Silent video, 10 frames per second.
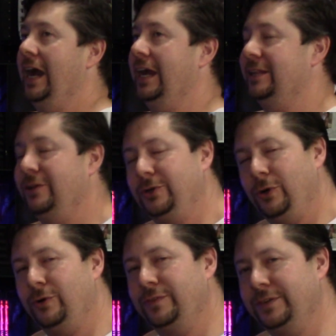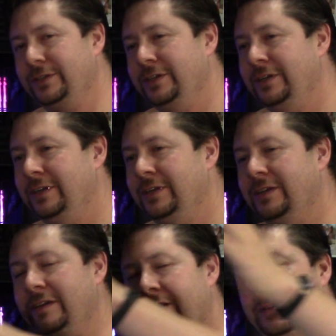I look over
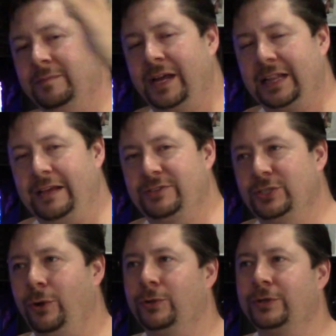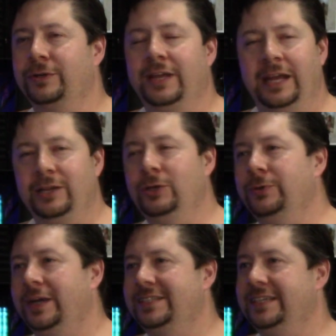my left shoulder, and who
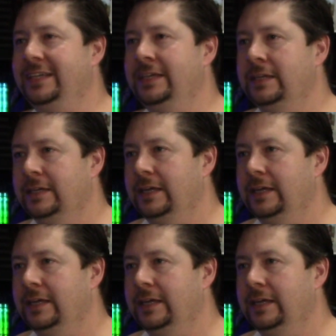do I see?